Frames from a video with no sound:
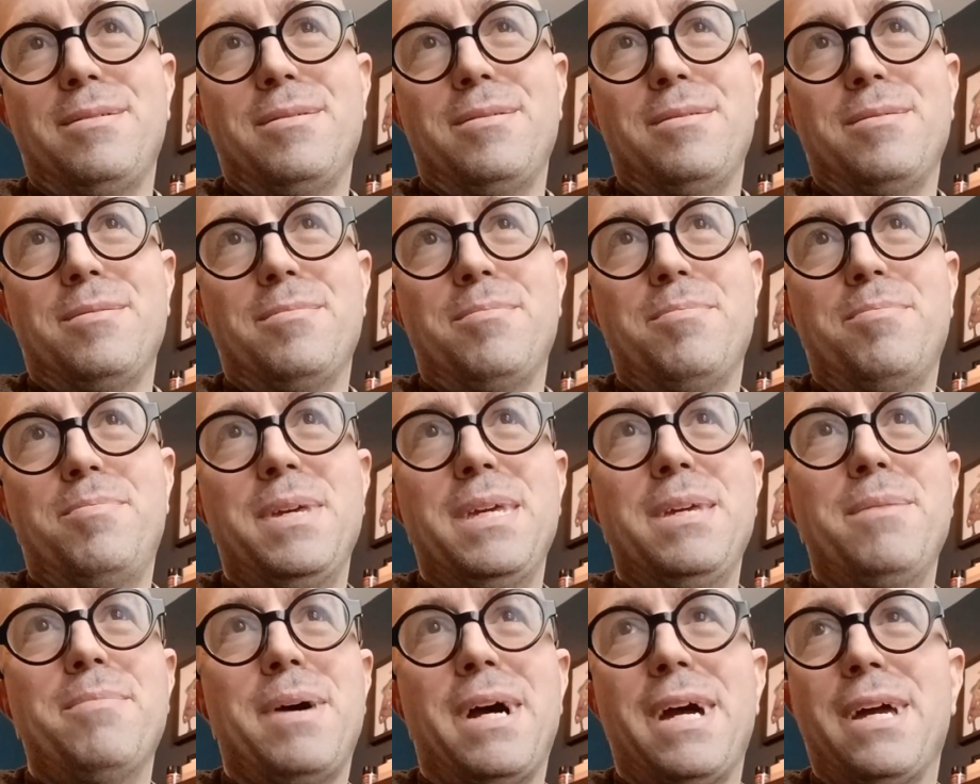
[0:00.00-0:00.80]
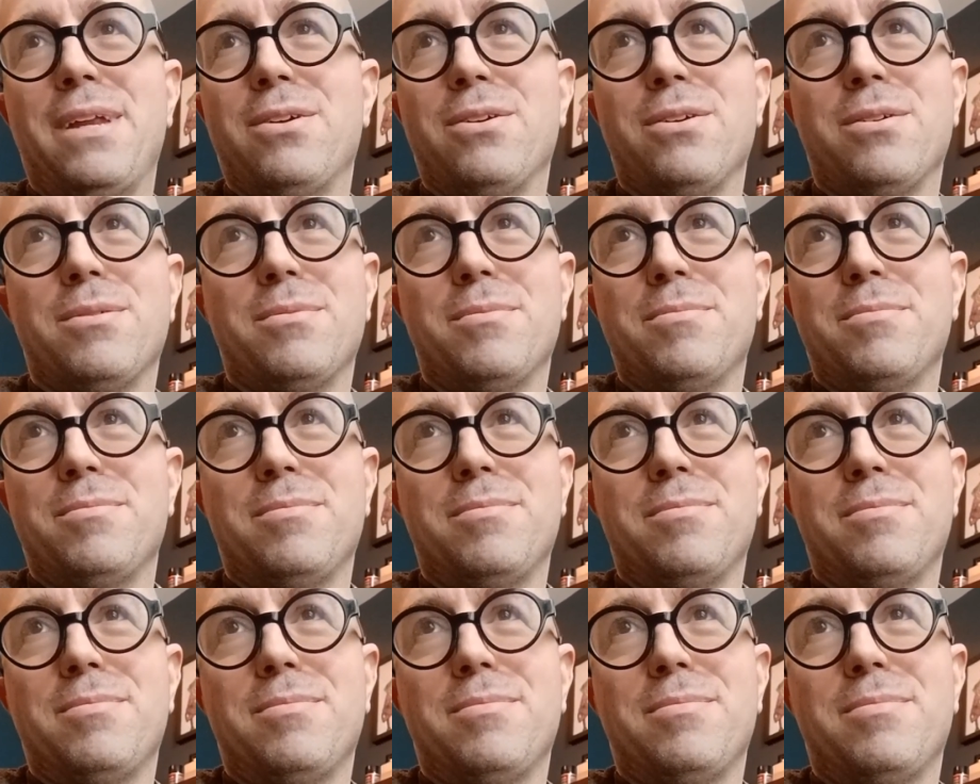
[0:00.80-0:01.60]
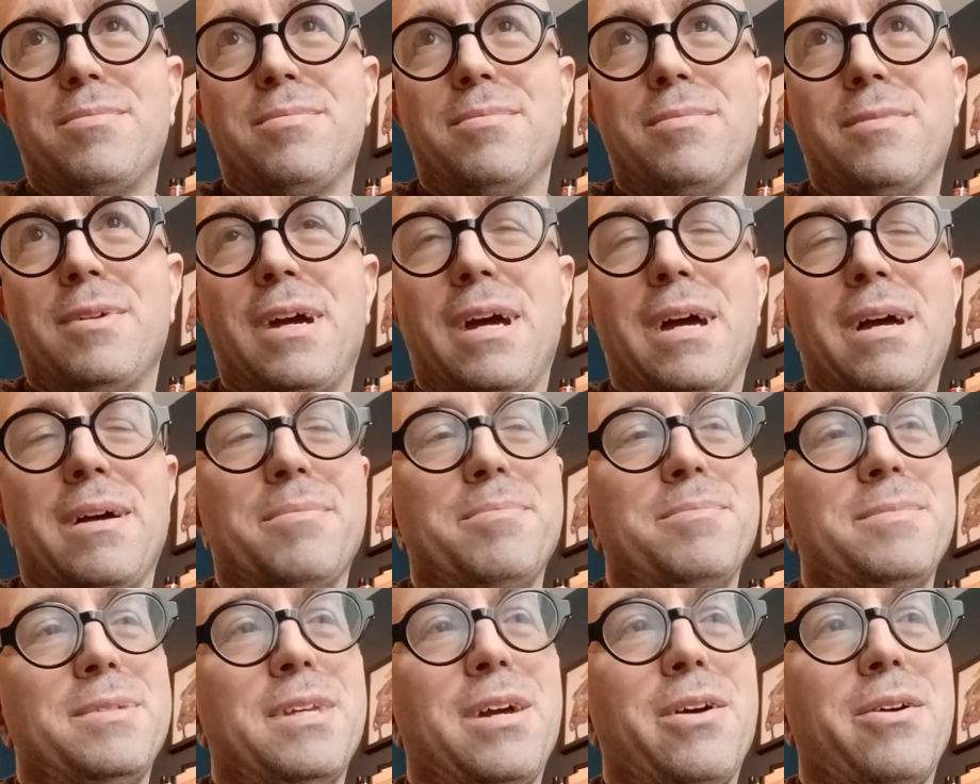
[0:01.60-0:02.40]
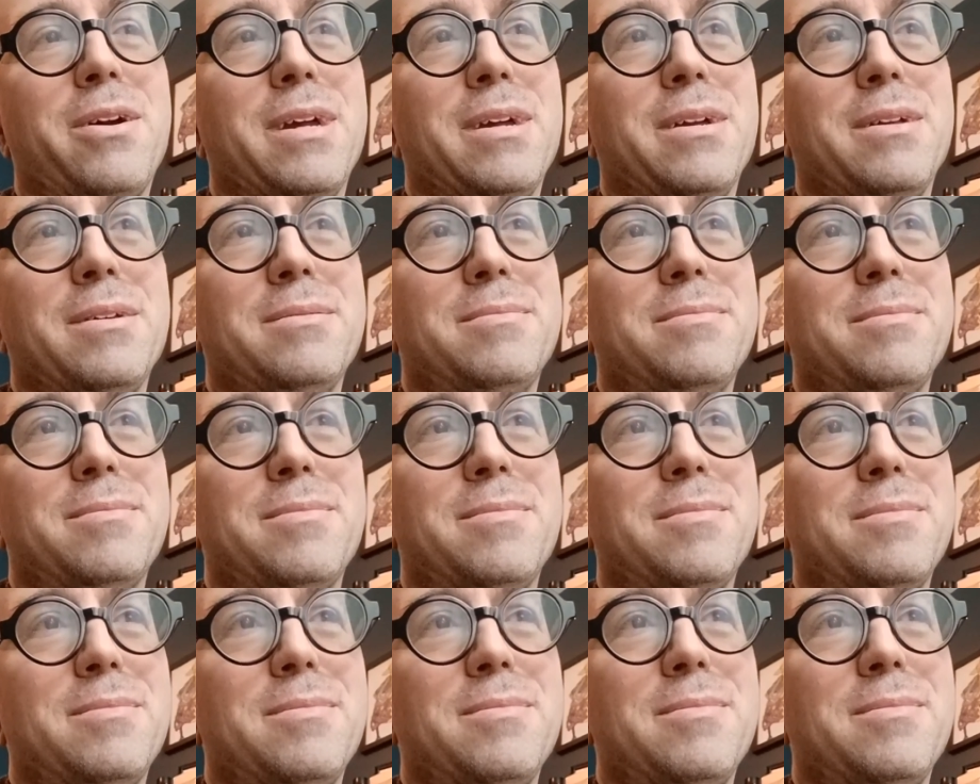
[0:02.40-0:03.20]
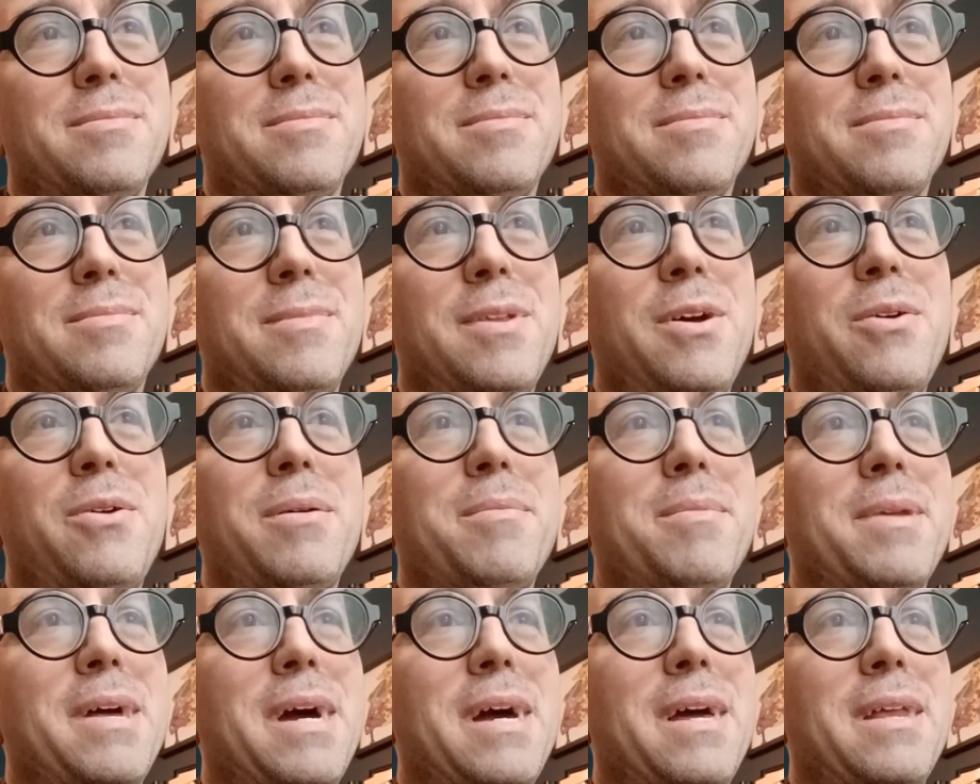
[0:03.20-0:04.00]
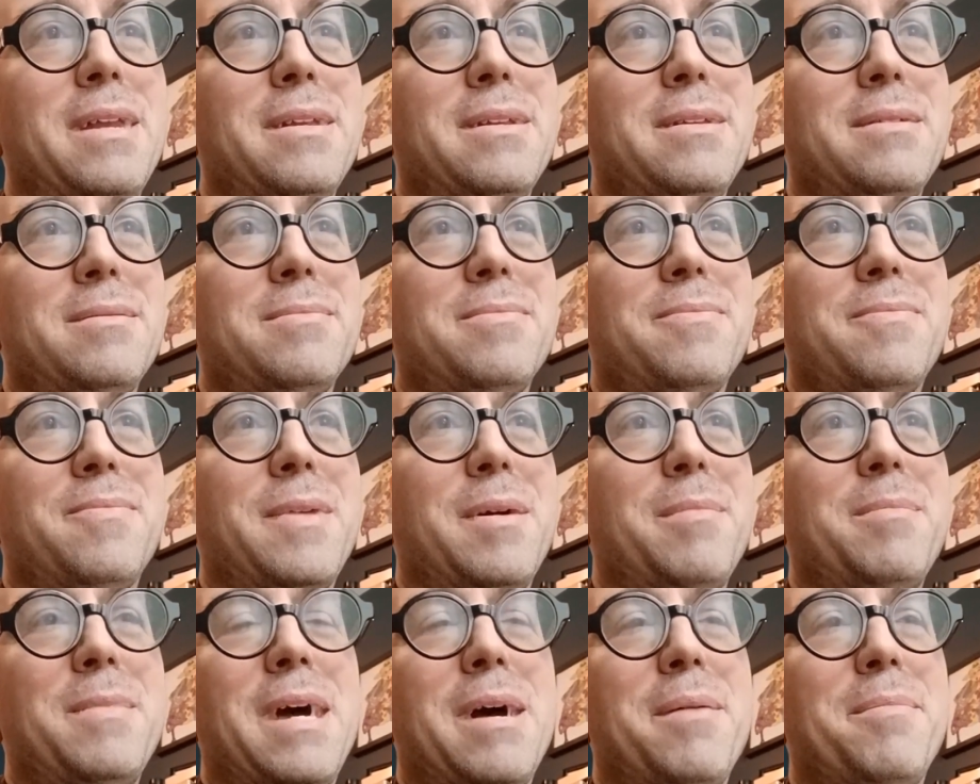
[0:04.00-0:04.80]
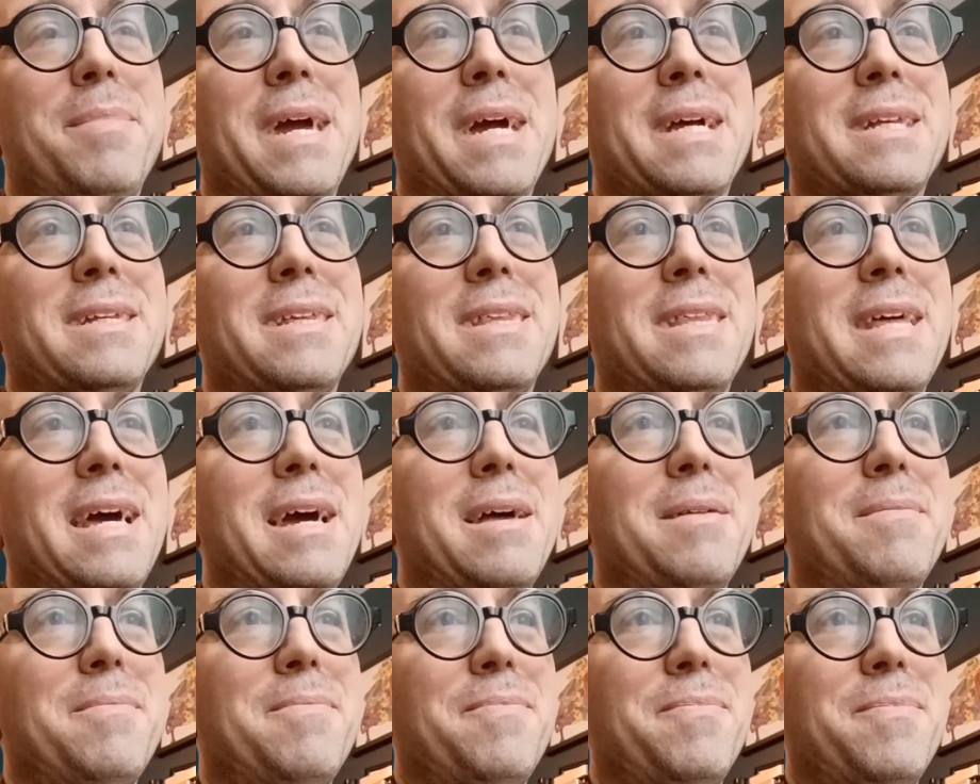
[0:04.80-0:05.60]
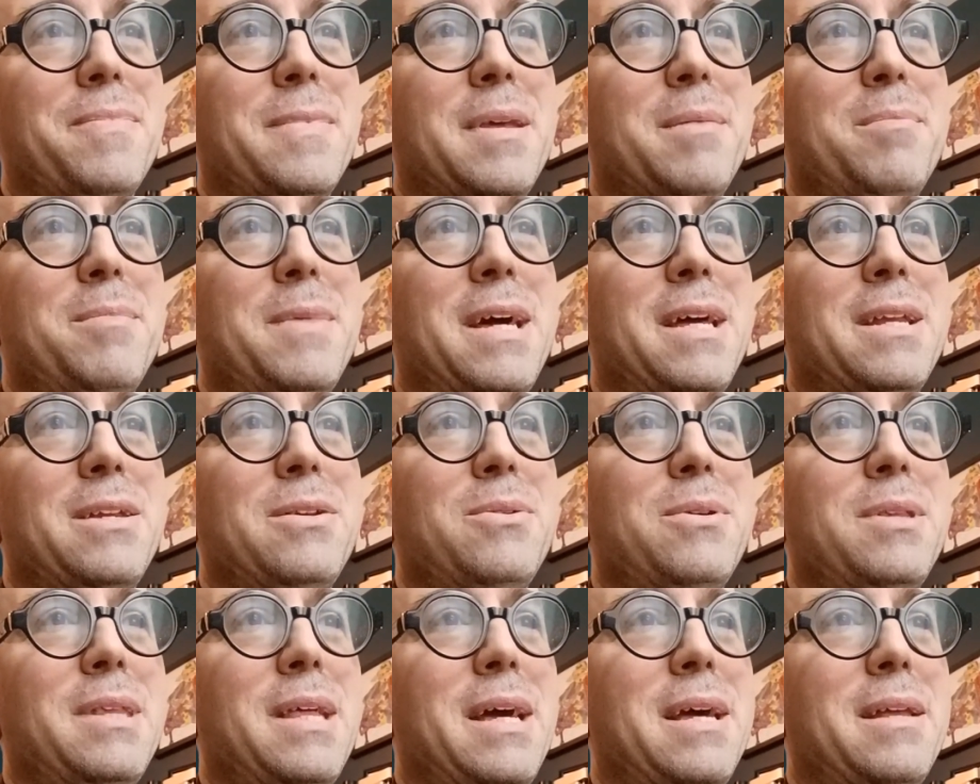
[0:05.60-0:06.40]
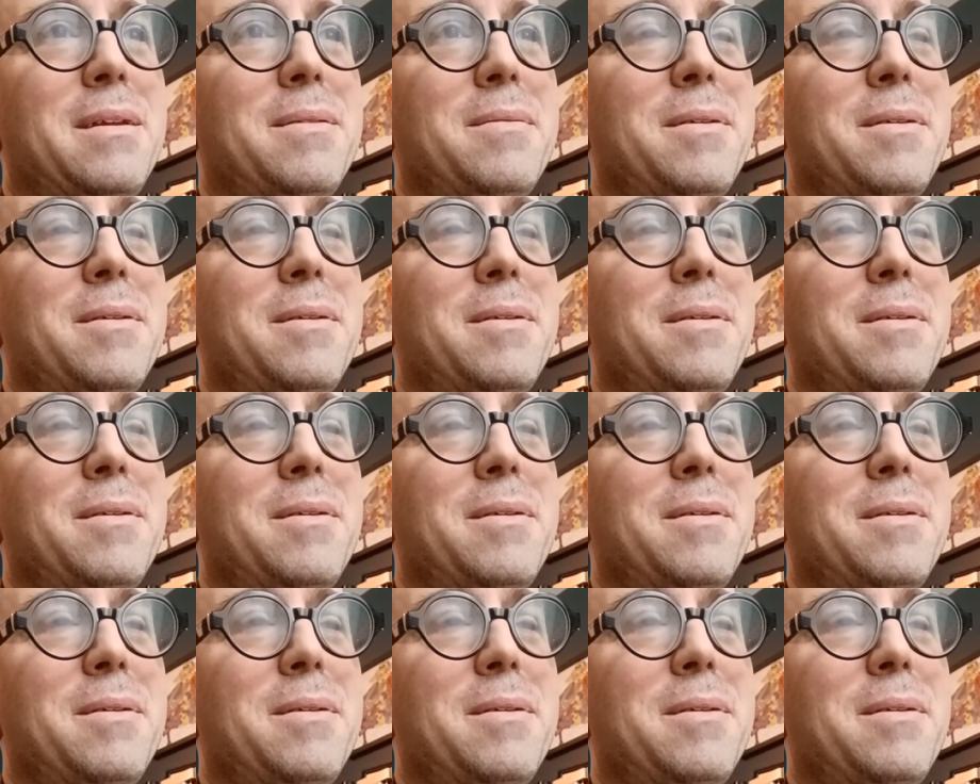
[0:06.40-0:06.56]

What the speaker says: B minor. Sorry, no, I'm not. I'm not back to that. I'm not doing that.